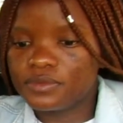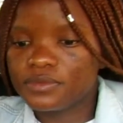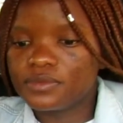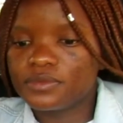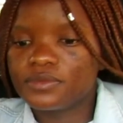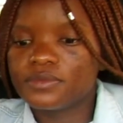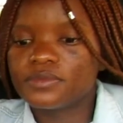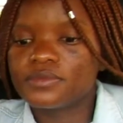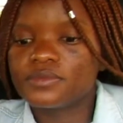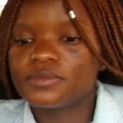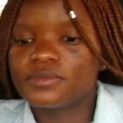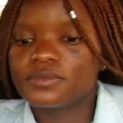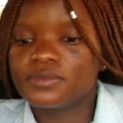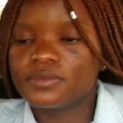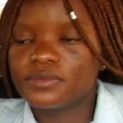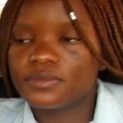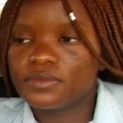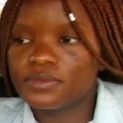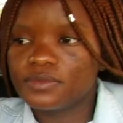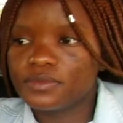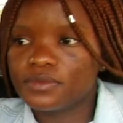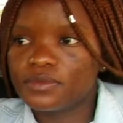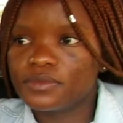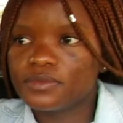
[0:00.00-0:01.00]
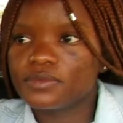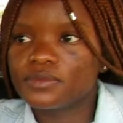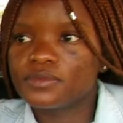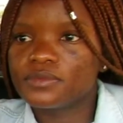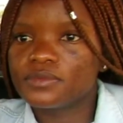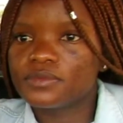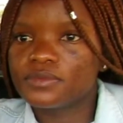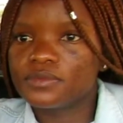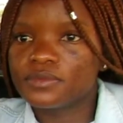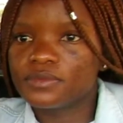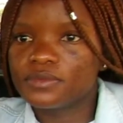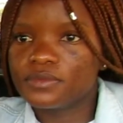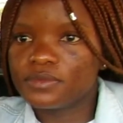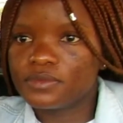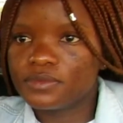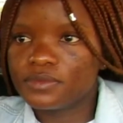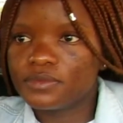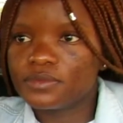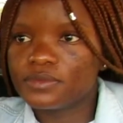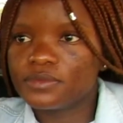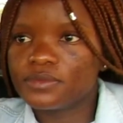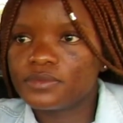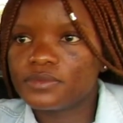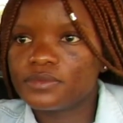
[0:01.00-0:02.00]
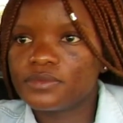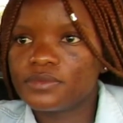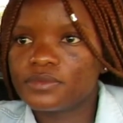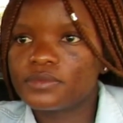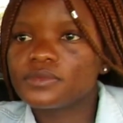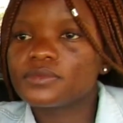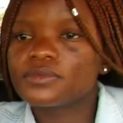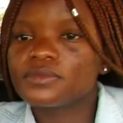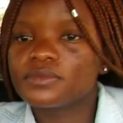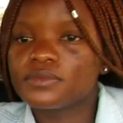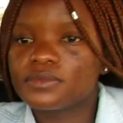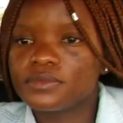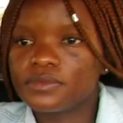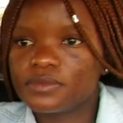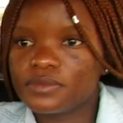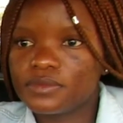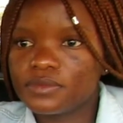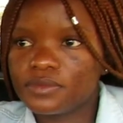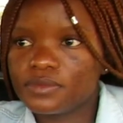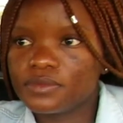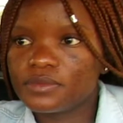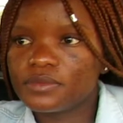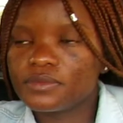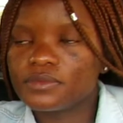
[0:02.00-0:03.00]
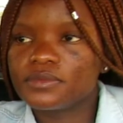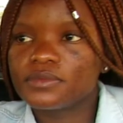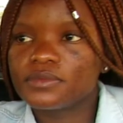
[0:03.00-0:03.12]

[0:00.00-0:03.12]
[no speech]